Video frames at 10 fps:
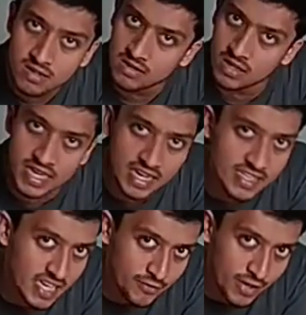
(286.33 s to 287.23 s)
The second
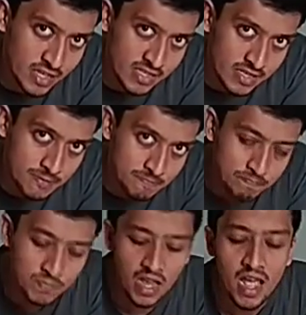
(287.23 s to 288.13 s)
significance.
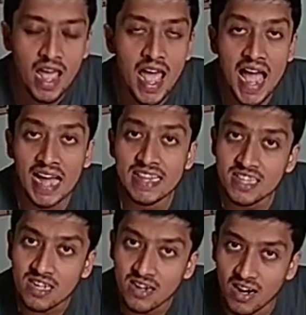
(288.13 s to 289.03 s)
And the
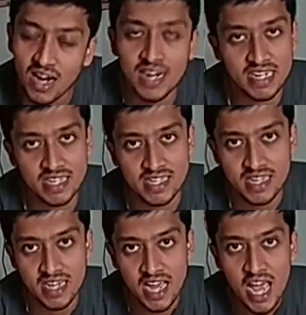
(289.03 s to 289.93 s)
third
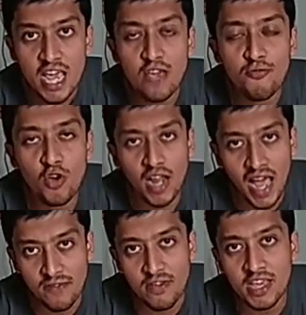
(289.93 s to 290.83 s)
is, if you are
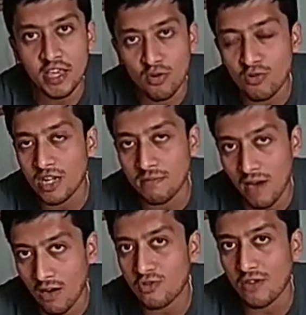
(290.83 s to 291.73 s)
having huge
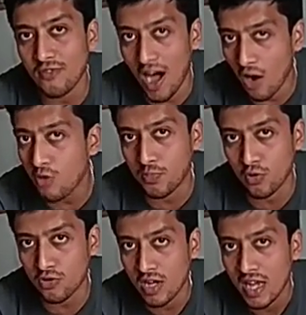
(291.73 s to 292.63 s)
amount of
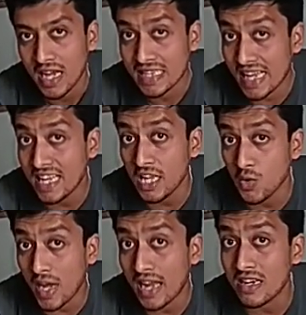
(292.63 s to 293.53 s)
output, then
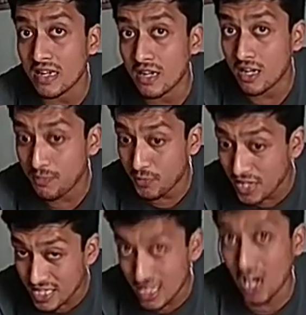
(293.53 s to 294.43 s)
you can
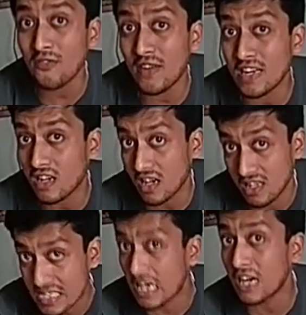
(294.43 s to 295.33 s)
preserve and
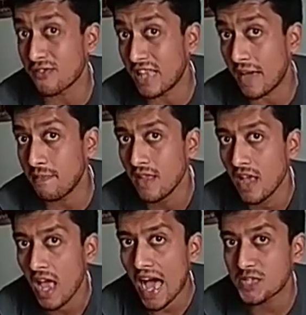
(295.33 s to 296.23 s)
conserve them,
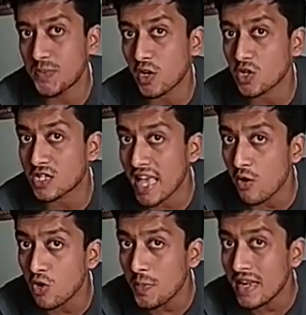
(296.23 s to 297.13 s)
as because they
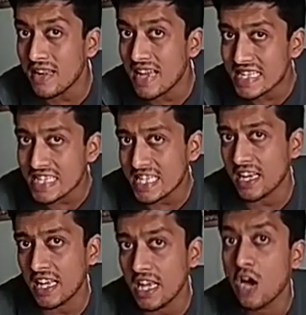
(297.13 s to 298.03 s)
would be
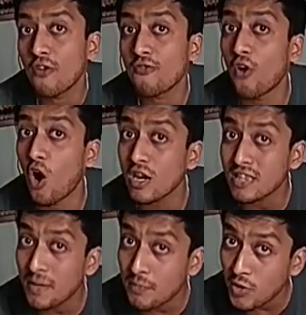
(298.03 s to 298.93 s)
necessary for
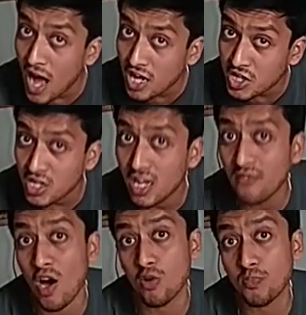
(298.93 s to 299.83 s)
the production of
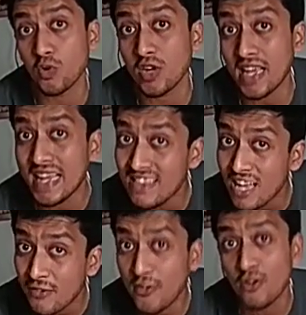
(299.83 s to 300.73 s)
output in
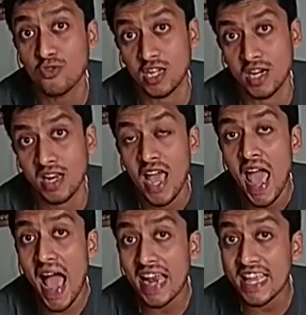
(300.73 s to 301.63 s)
the future,
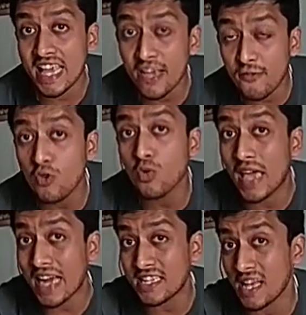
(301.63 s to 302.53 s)
and if you
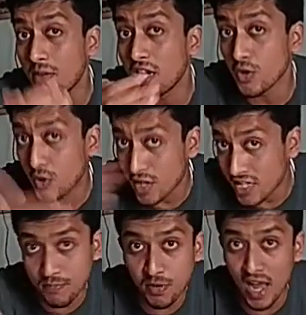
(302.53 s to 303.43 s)
get some
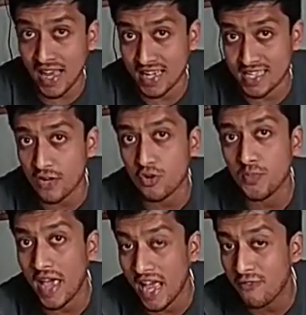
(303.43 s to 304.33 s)
lucrative price, it would
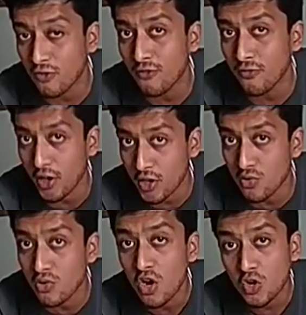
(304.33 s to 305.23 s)
be helpful
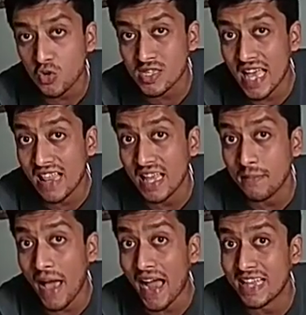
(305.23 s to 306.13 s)
you to sell
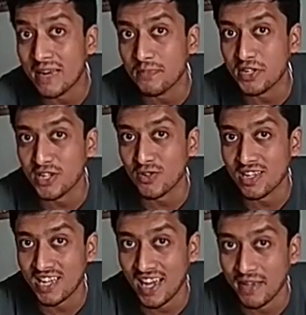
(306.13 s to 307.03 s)
them at that particular
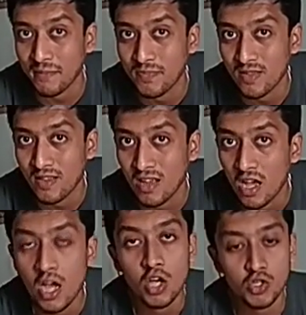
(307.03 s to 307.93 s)
time.
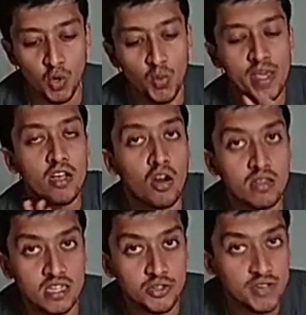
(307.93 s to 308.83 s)
So we got
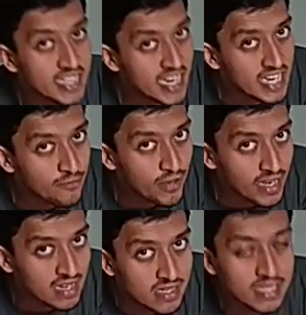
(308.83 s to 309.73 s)
the three
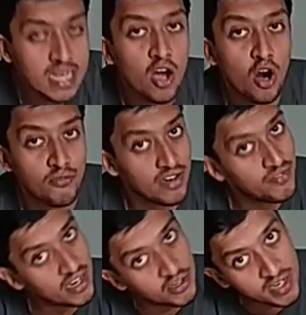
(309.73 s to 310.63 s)
significance of
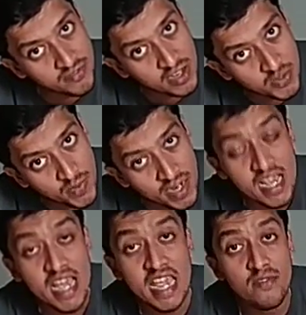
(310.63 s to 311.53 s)
inventory
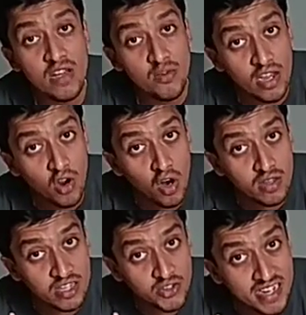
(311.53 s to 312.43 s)
investment, even we got
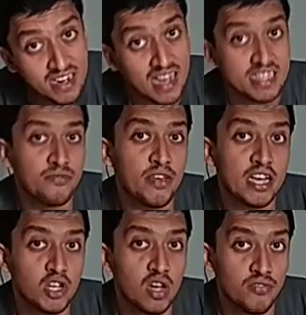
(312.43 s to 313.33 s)
the three
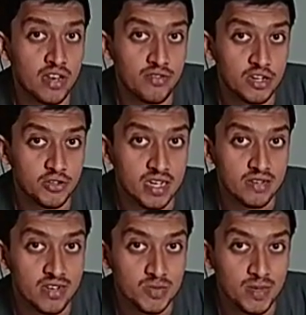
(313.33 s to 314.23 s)
classification of inventory
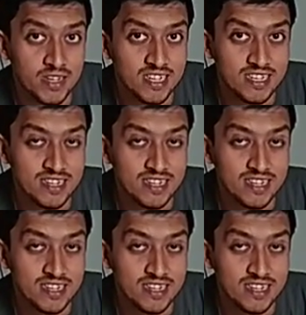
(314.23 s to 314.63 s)
investment.